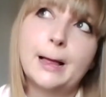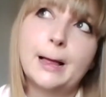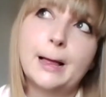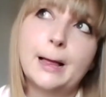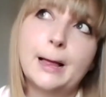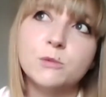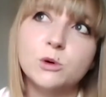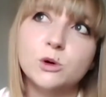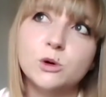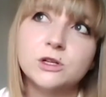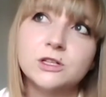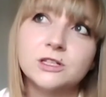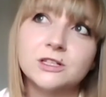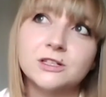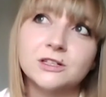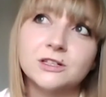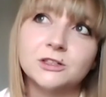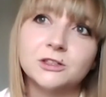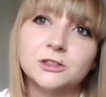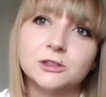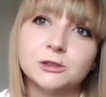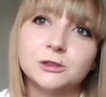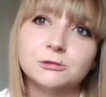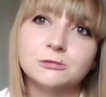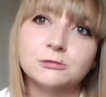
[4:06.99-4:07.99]

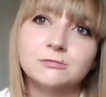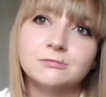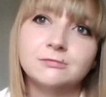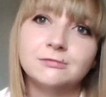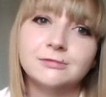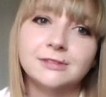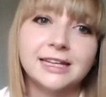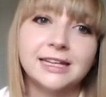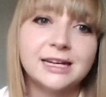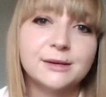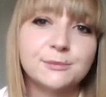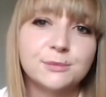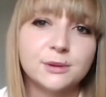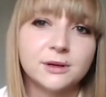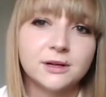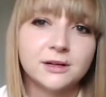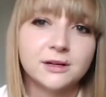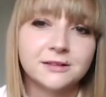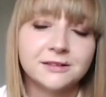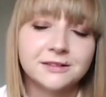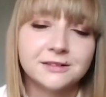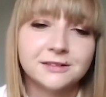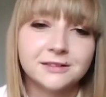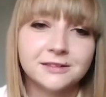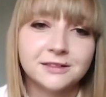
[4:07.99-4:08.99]
emotional
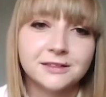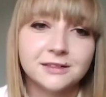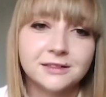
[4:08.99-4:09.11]
labor,